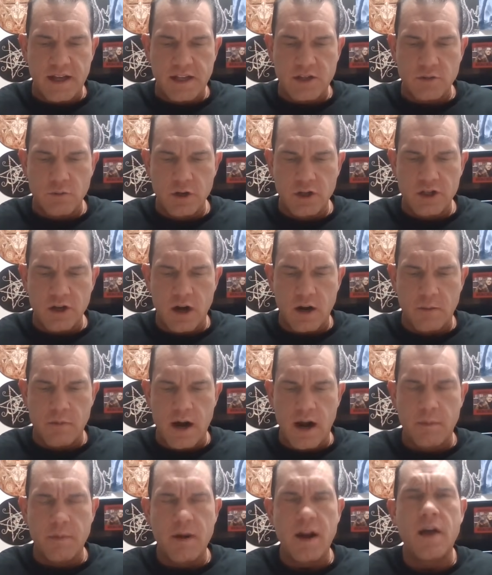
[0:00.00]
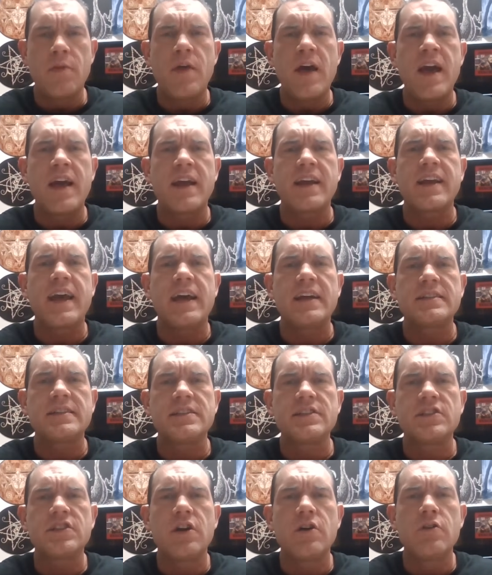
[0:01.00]
That's where it's our brah brah. That and
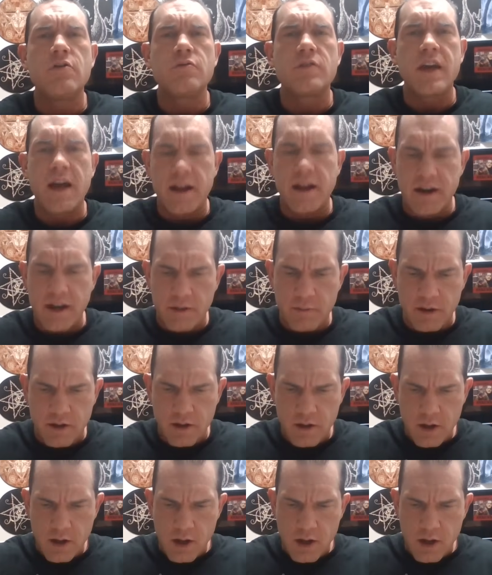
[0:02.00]
Cast Stone. God damn it.